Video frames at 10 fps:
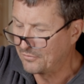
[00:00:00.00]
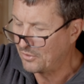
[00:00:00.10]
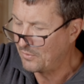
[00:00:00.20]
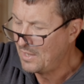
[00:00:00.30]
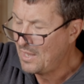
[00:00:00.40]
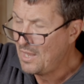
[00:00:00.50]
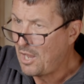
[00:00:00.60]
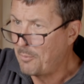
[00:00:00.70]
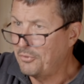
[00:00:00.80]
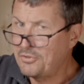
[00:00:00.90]
So
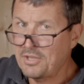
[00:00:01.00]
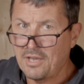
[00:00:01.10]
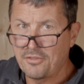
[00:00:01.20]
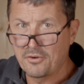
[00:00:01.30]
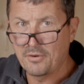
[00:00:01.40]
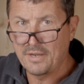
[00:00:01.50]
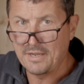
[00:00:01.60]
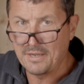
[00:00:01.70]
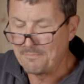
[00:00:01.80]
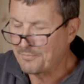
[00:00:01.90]
I put together
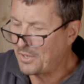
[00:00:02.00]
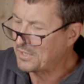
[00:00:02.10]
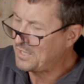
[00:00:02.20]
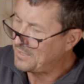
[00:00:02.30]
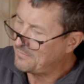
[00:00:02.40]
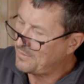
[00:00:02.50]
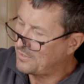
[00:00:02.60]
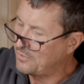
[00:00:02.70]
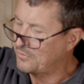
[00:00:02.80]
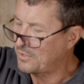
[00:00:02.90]
a, um, a kit uh,
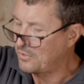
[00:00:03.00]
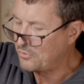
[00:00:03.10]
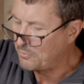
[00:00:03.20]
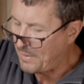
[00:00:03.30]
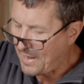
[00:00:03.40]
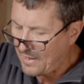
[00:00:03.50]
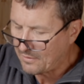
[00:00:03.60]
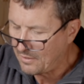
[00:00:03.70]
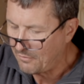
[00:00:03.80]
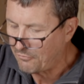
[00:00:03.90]
using a new
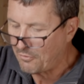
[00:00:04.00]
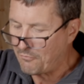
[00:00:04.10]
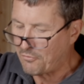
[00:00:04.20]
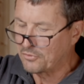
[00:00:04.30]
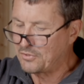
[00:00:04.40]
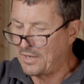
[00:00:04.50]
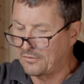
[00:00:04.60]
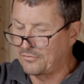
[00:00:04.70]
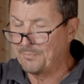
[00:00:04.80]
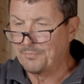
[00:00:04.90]
bag from
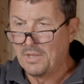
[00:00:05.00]
Vertx.